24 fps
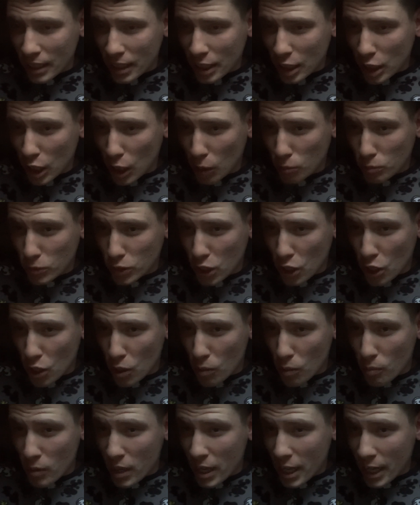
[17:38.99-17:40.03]
comes
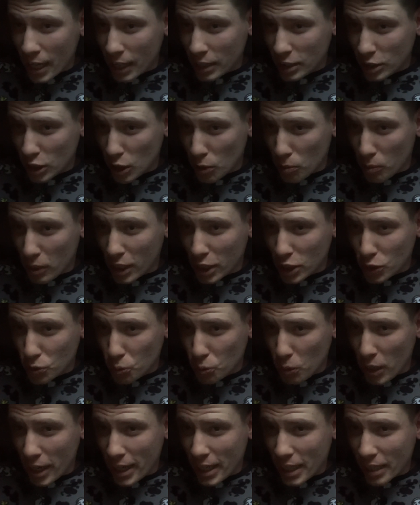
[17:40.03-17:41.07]
home, and somebody's
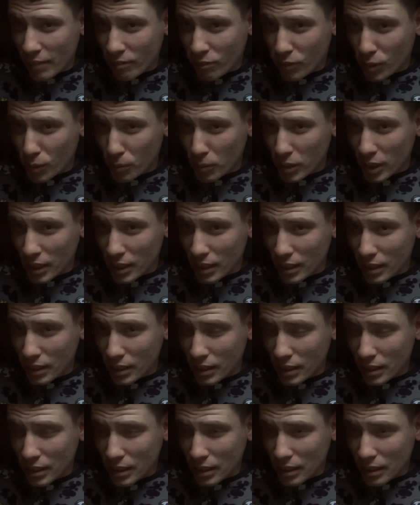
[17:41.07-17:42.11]
waiting for me.
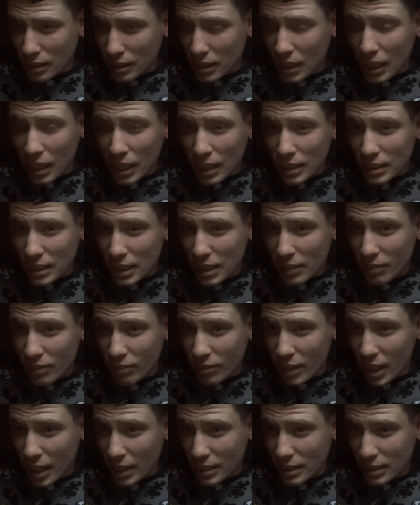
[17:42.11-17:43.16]
Because if
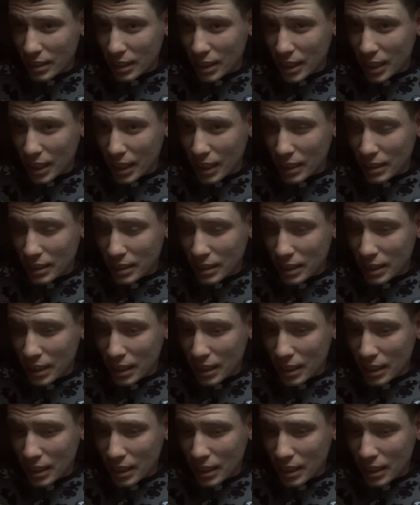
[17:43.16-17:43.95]
that's the case,